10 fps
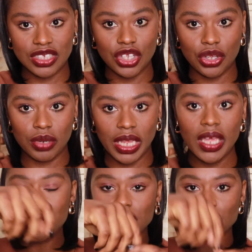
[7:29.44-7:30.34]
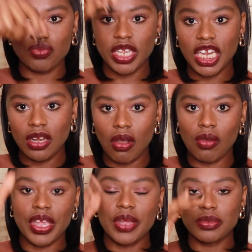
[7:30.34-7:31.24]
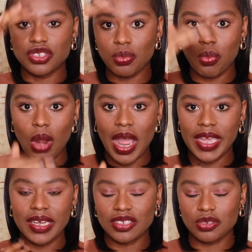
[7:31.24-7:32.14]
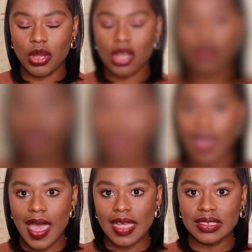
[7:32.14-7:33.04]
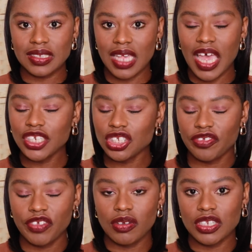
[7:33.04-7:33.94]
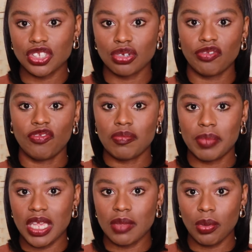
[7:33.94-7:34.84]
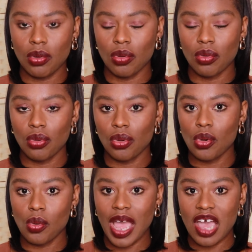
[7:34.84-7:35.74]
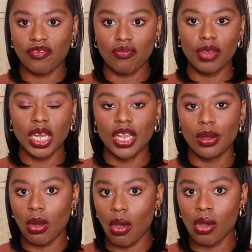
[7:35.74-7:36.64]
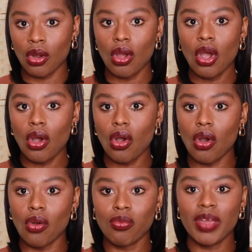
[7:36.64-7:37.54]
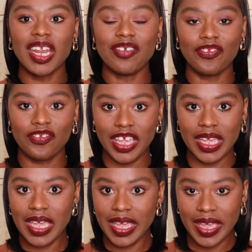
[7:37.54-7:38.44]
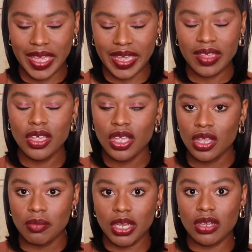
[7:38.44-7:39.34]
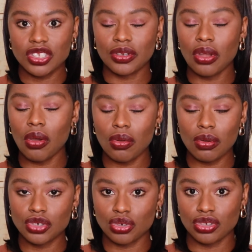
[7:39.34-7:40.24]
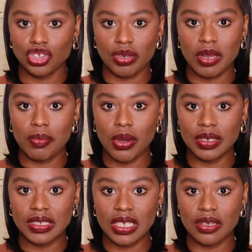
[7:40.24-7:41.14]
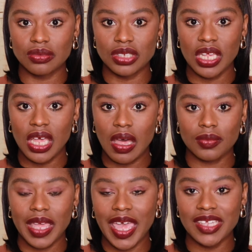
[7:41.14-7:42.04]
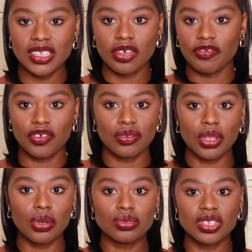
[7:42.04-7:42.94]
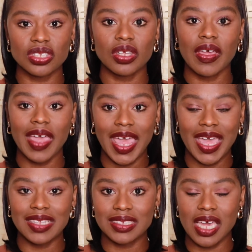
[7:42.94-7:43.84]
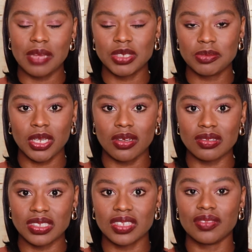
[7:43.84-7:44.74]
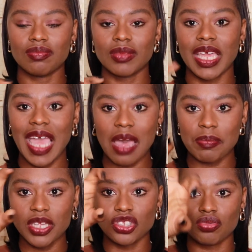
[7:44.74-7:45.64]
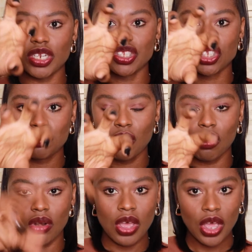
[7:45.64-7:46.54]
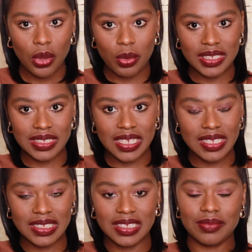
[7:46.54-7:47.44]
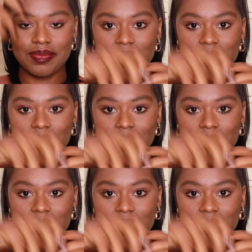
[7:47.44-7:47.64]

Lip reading: unit, it was really long, it was wide as well, and I just feel it's good for people who have really long or really thick hair, because not all drawstring ponytails cater for those hair types because the cap is really small, whereas this,